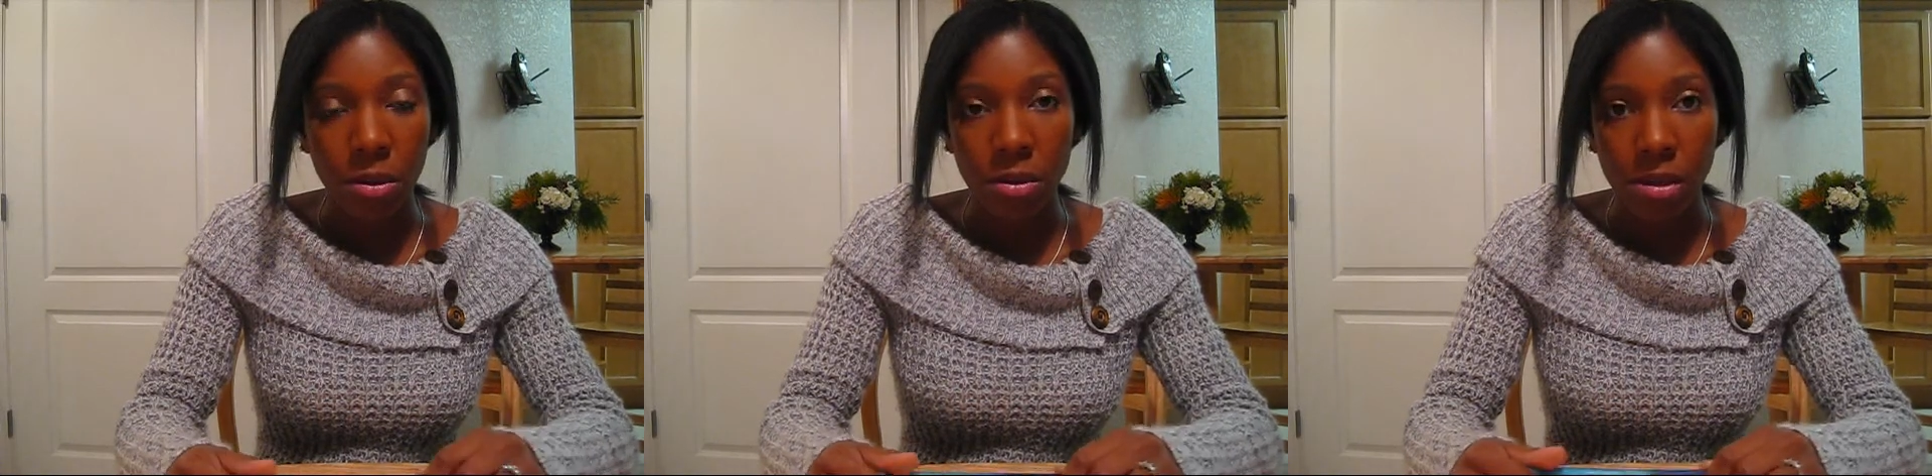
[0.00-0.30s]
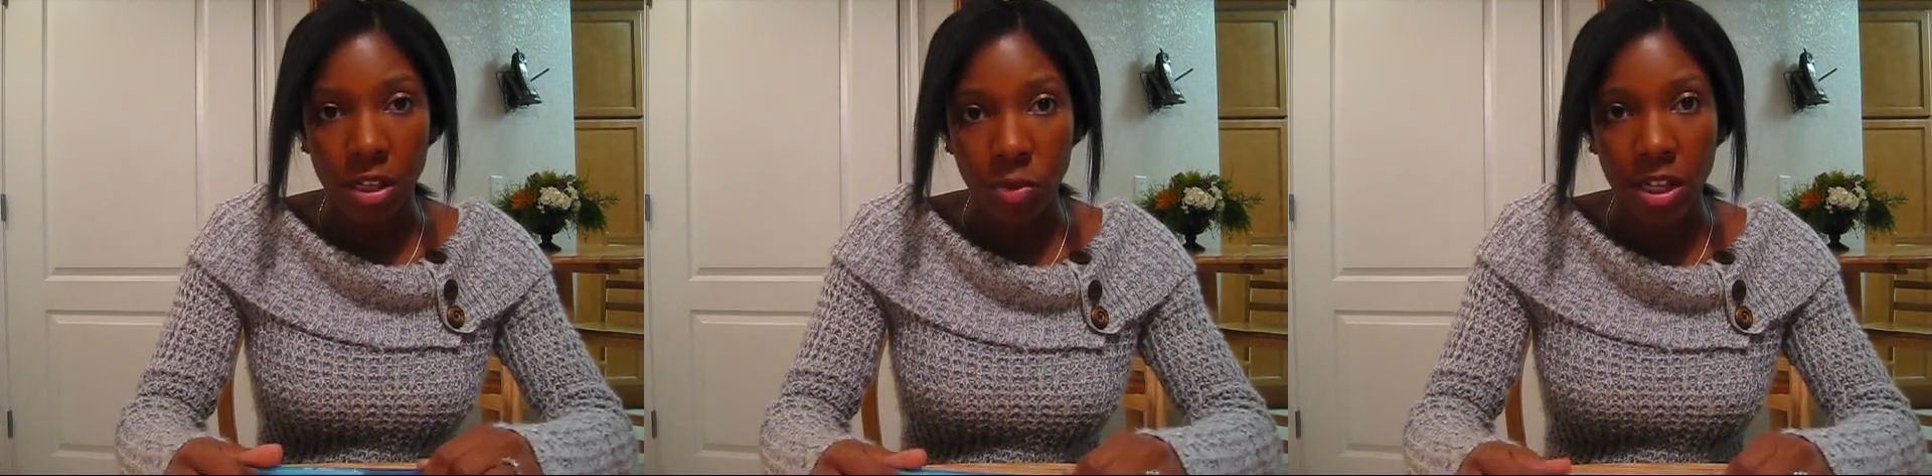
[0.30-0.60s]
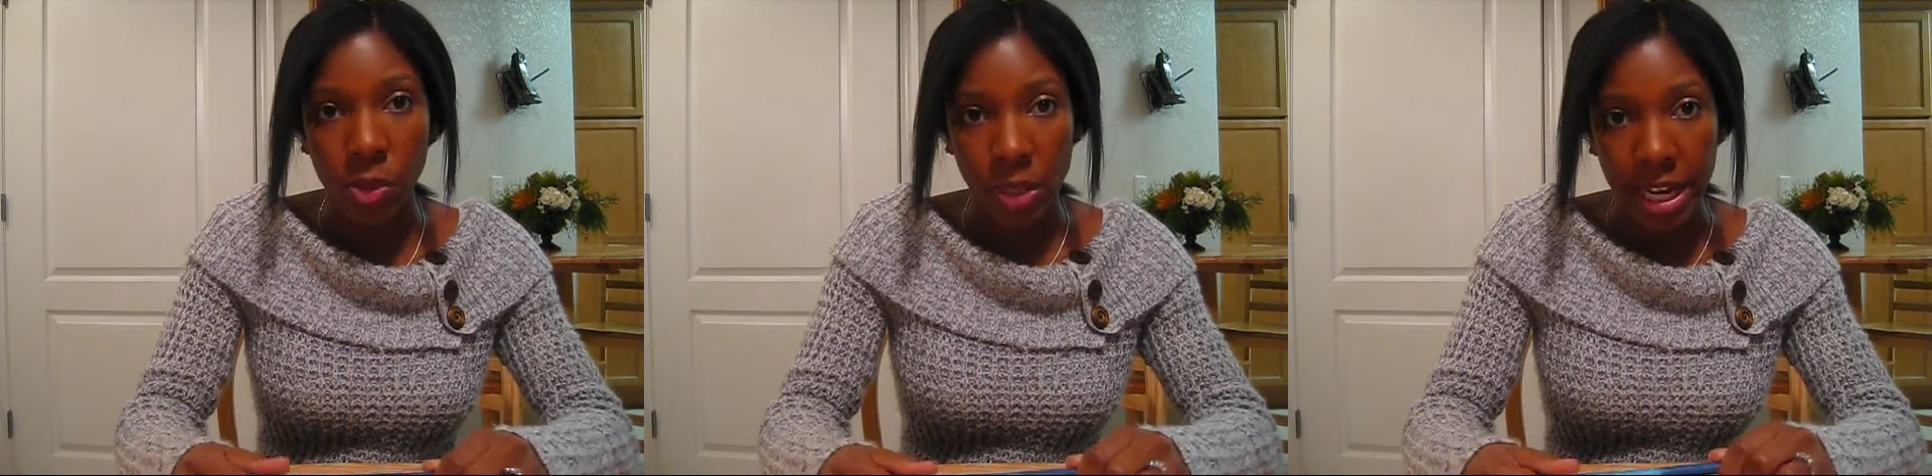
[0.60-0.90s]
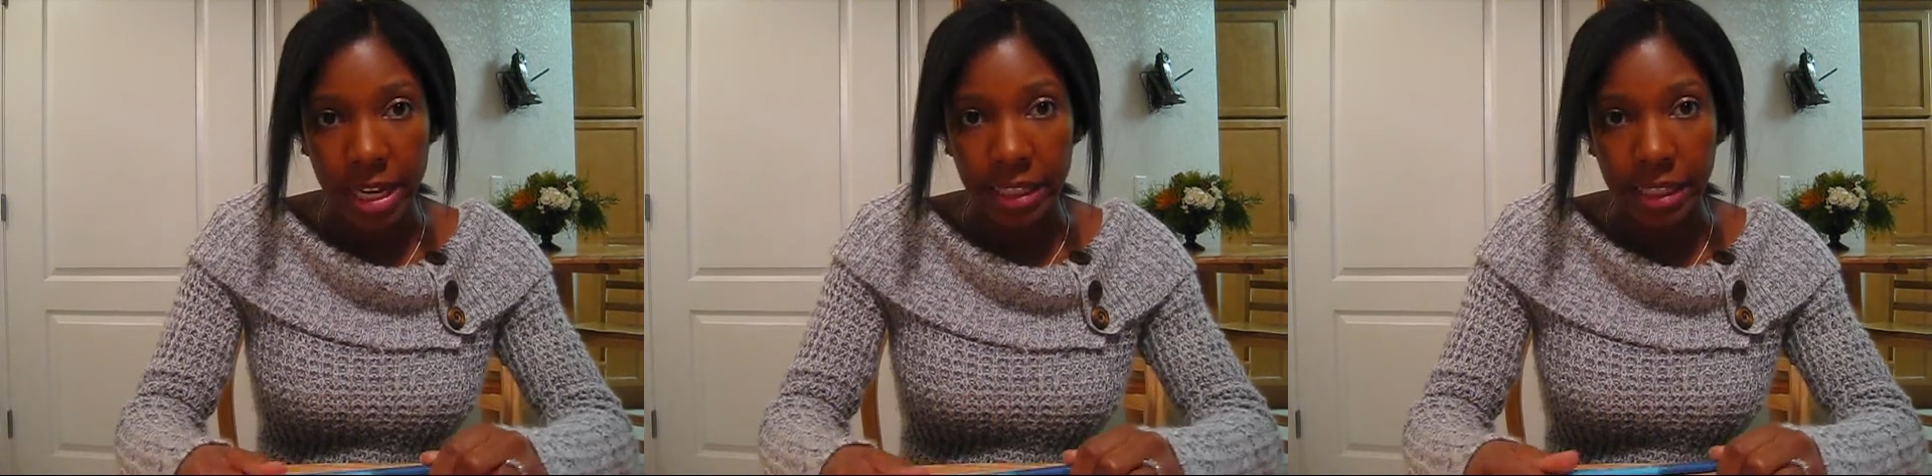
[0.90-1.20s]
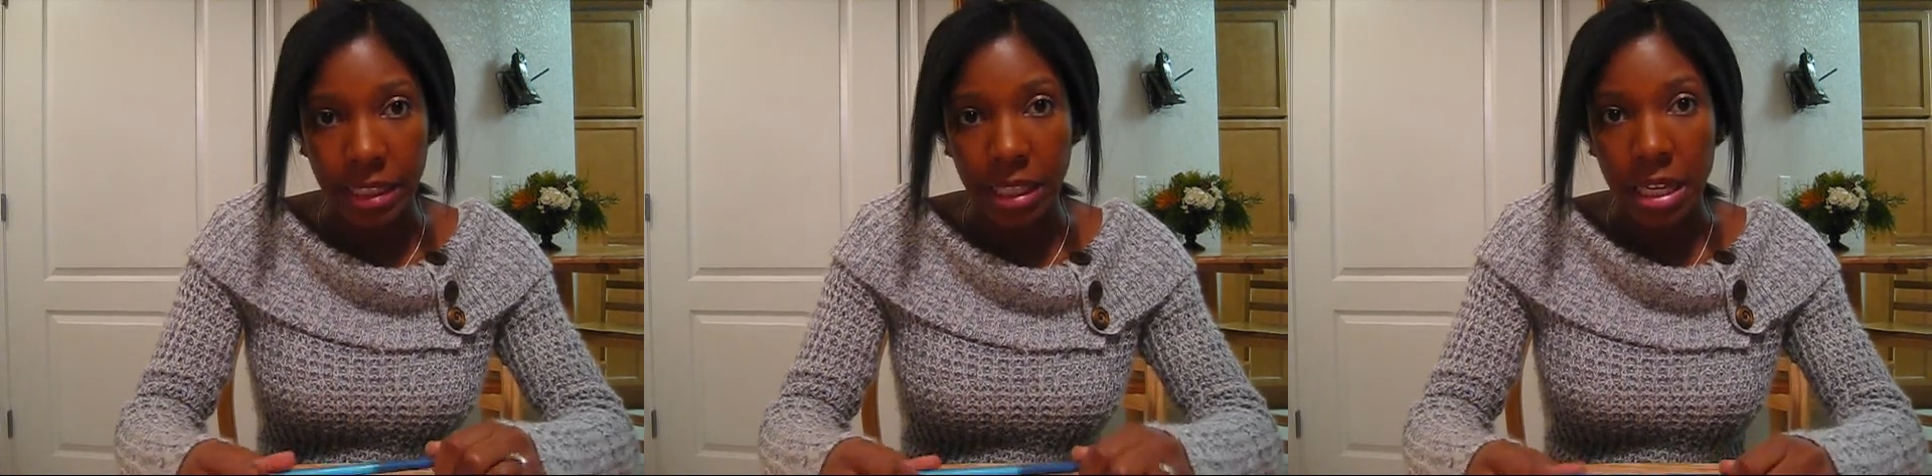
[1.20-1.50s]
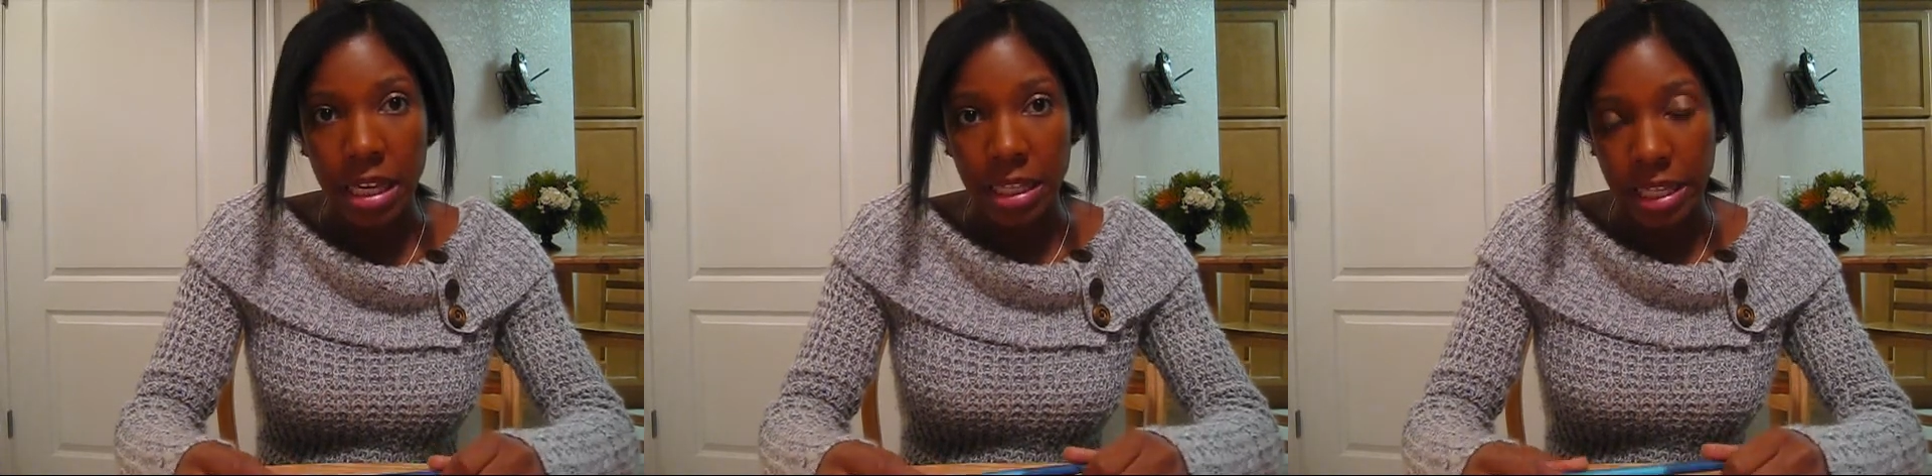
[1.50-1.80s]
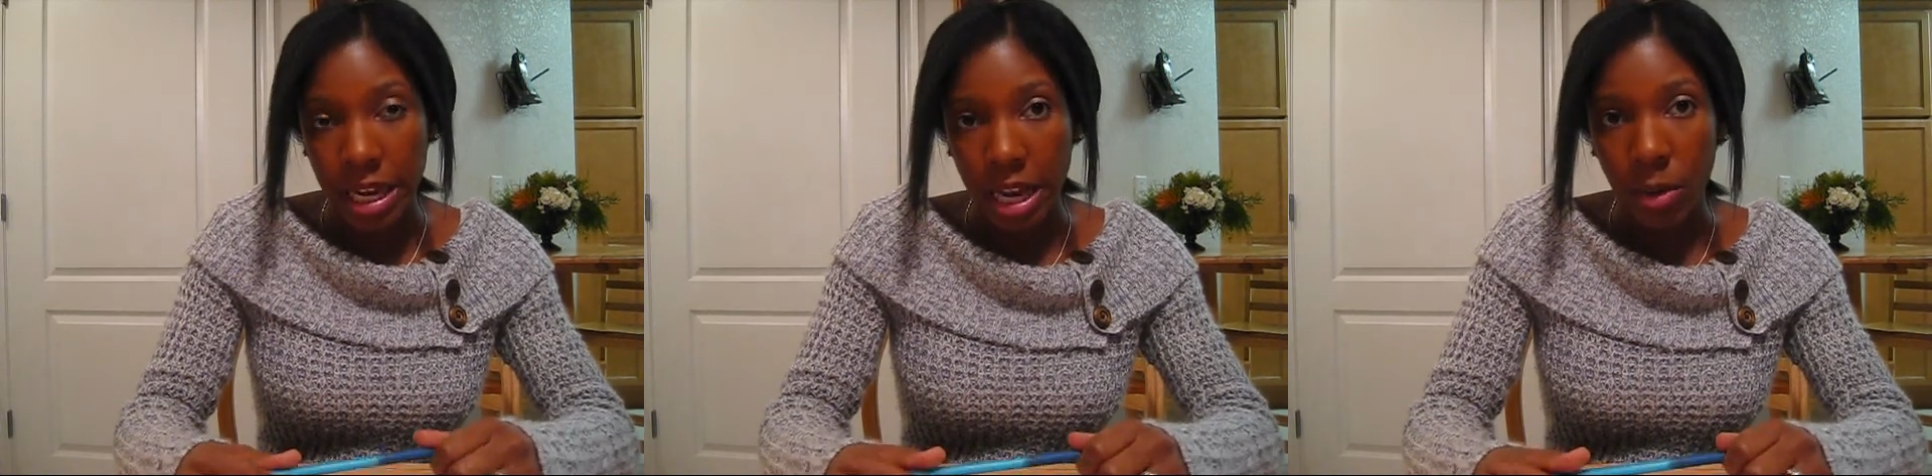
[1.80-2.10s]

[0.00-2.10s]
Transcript: six weeks, three days, today.